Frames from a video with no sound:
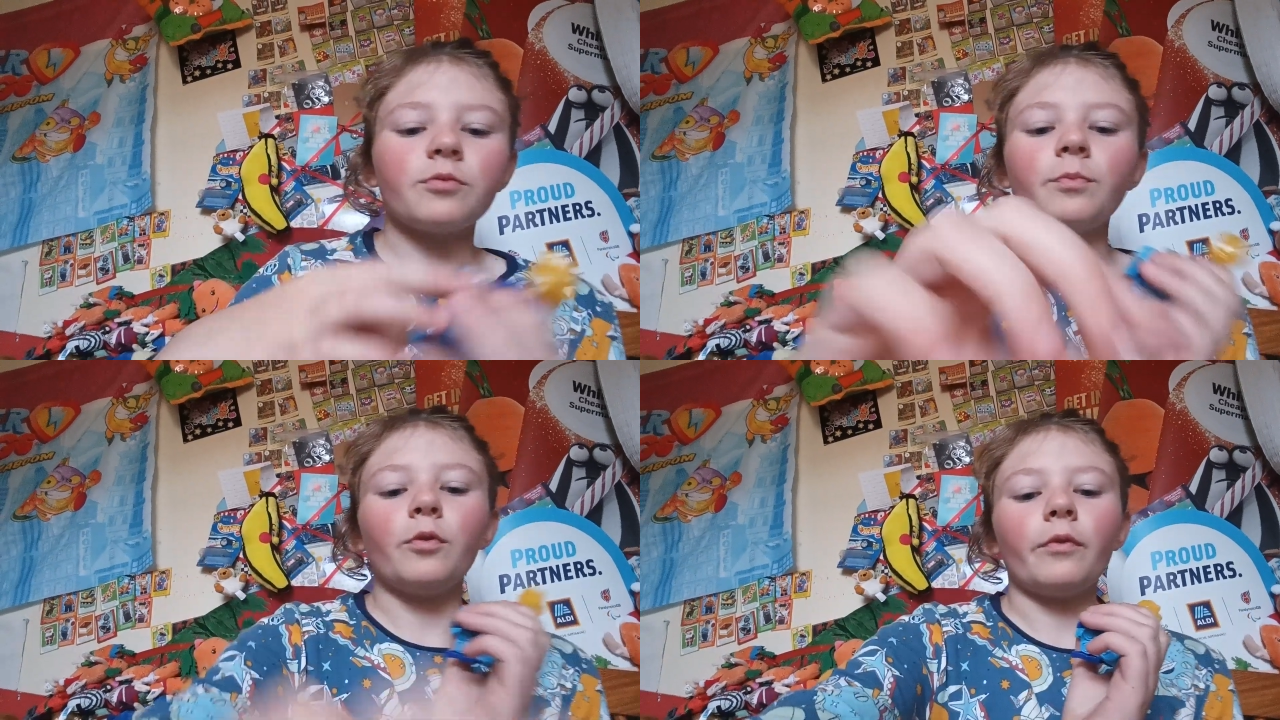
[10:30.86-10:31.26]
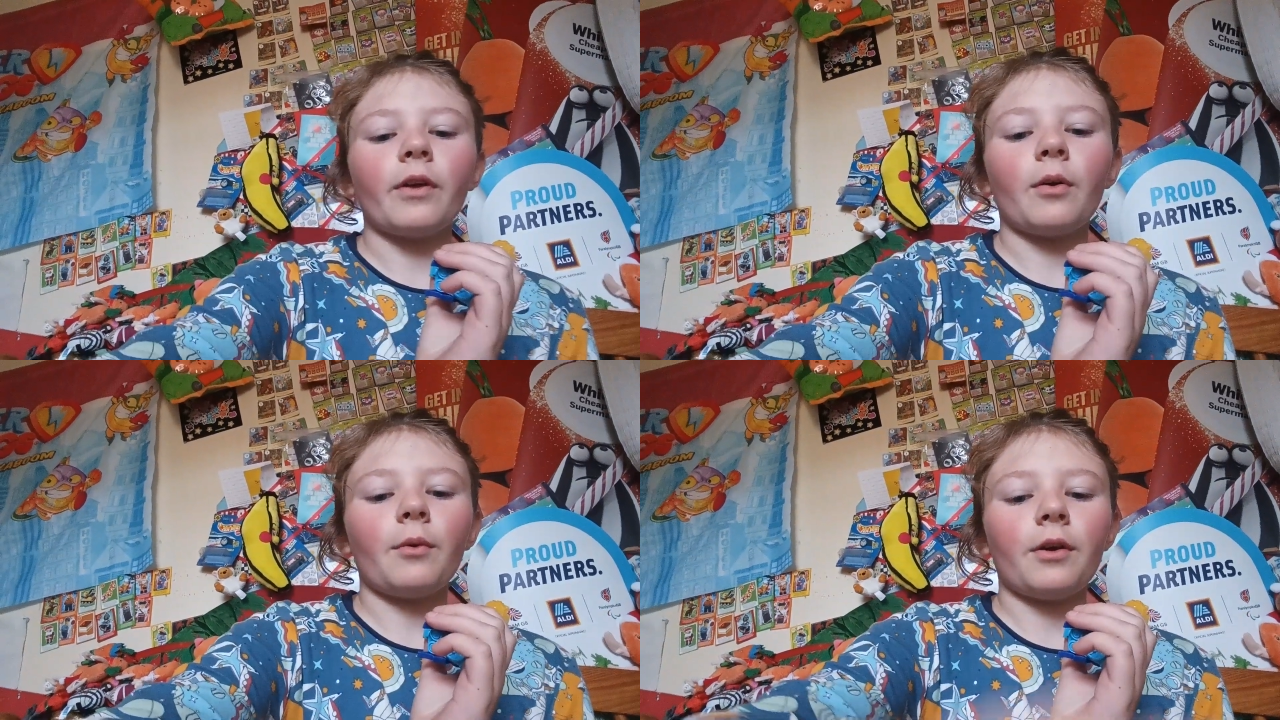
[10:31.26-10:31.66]
Move
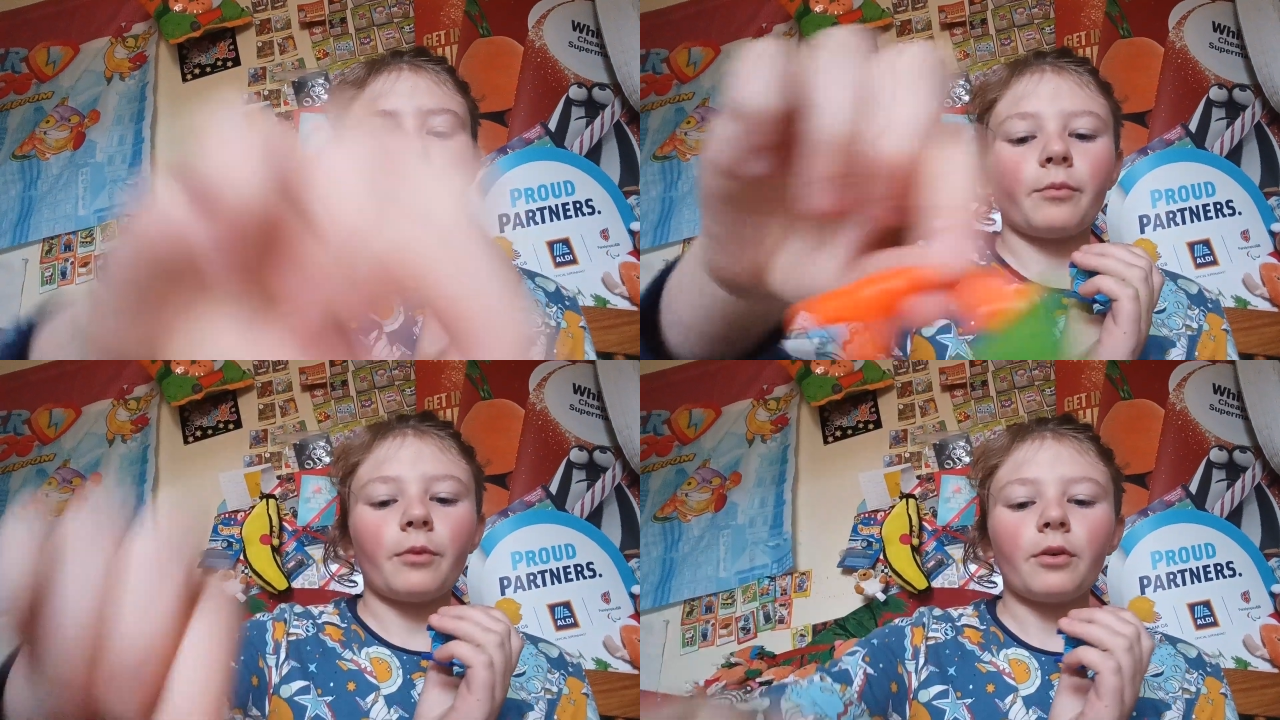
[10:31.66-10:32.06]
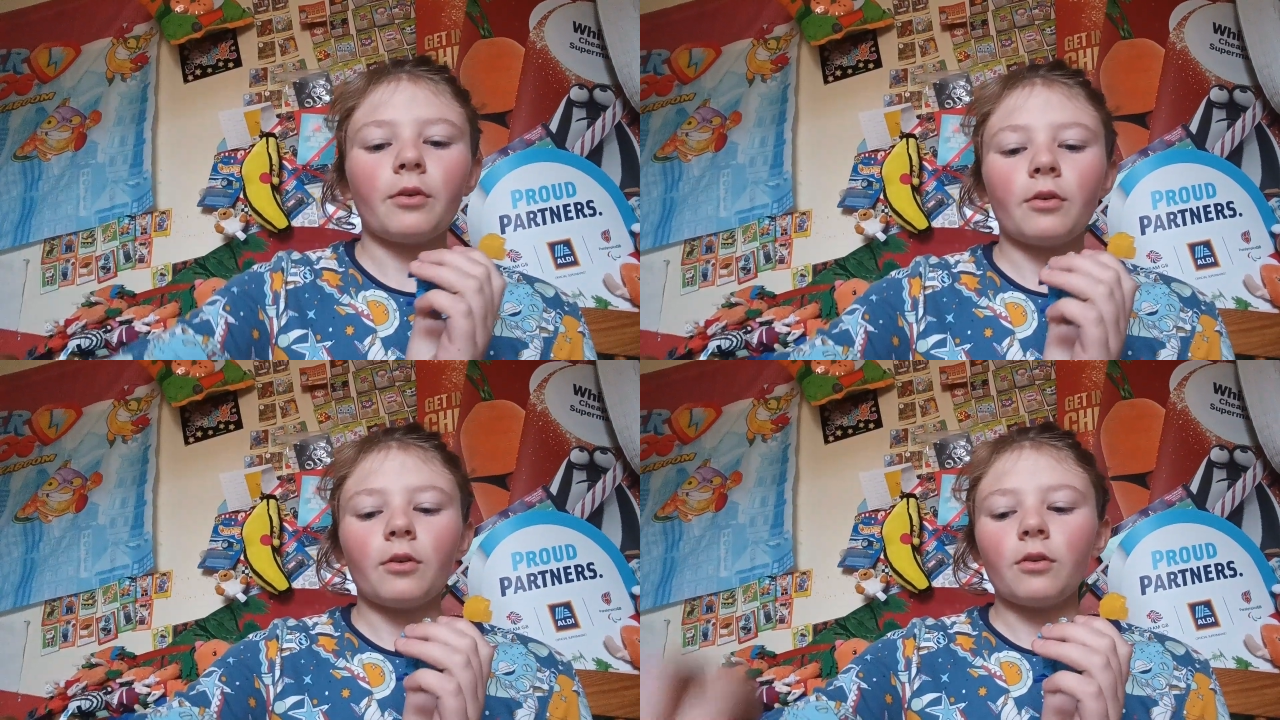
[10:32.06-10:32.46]
that away from there.
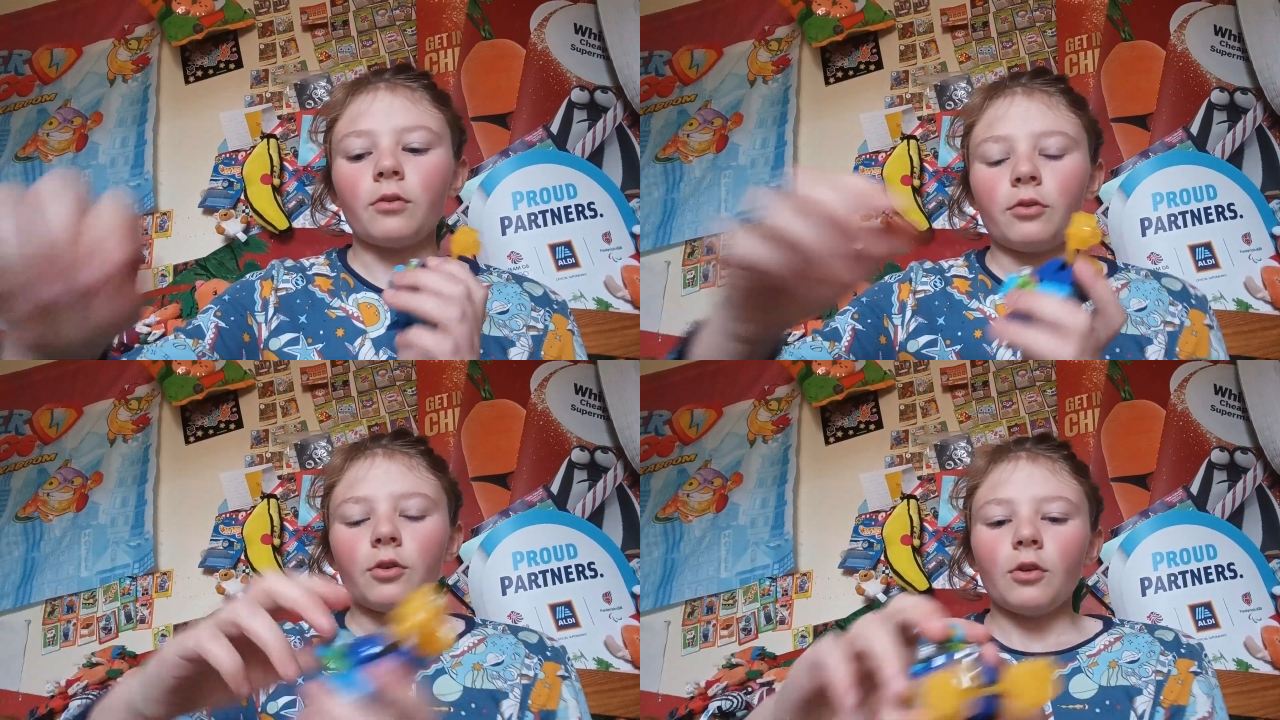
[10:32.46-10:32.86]
Good.